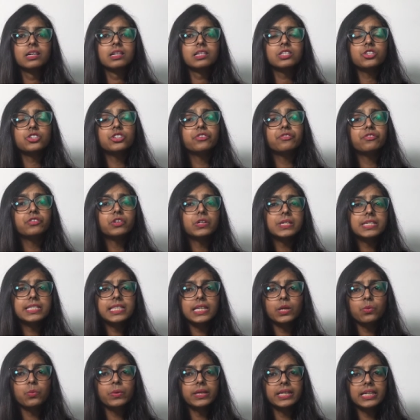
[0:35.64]
So the first
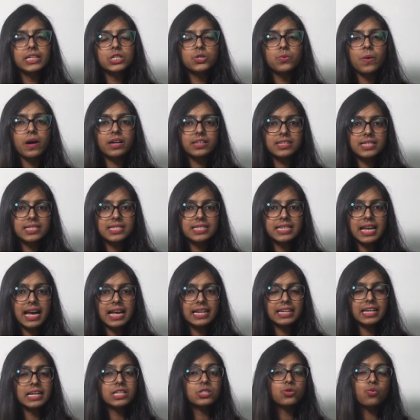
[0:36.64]
thing we need to
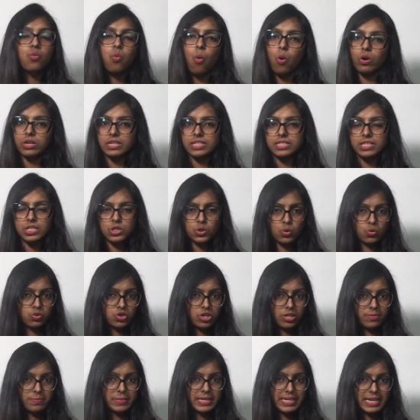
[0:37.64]
understand is what is a
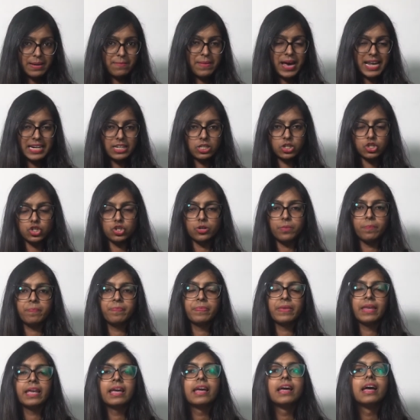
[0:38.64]
social media manager.
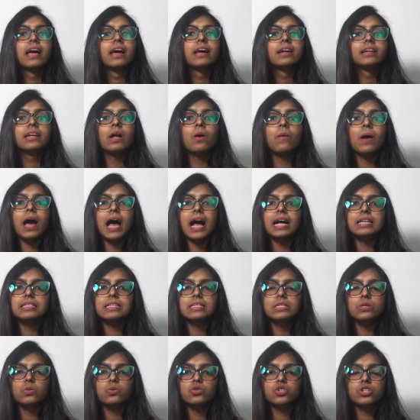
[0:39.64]
Now, as
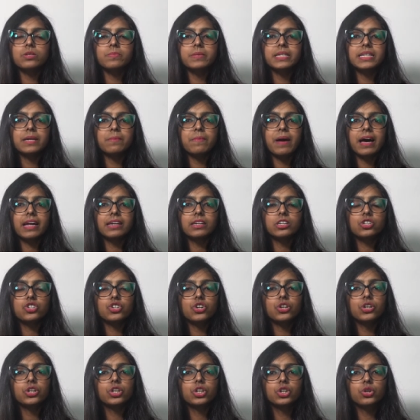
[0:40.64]
a social media
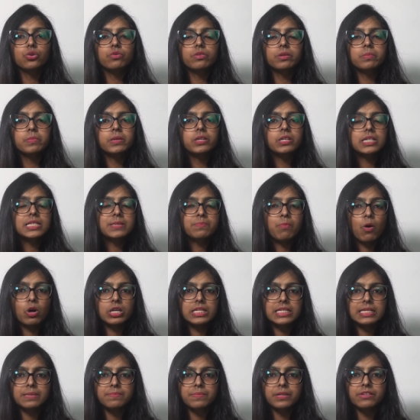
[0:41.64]
manager, you will be
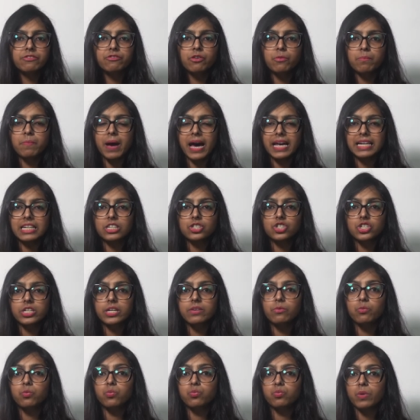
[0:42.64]
responsible for
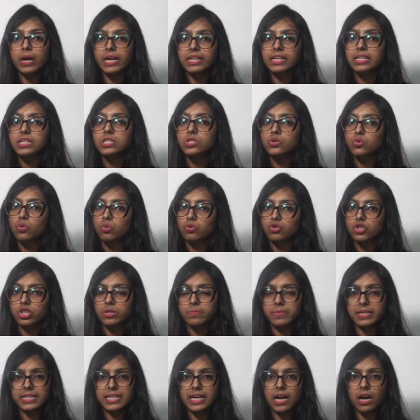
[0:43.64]
managing various social
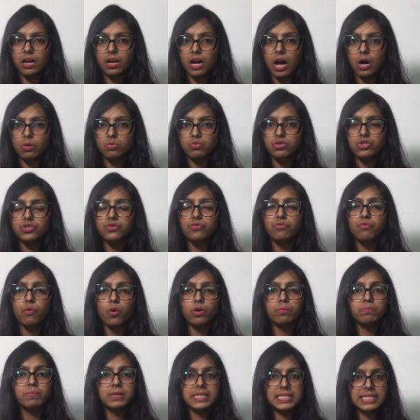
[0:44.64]
media accounts
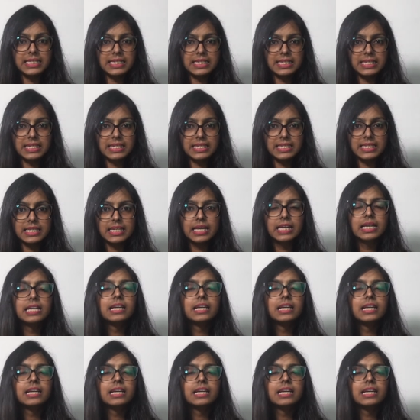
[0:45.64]
for businesses.